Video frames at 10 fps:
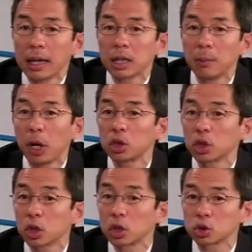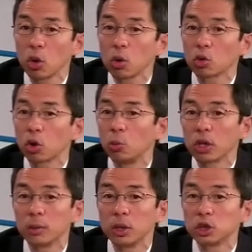compared to the control group,
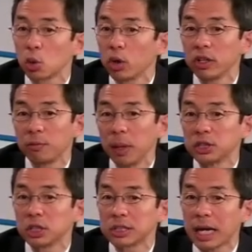where the majority of patients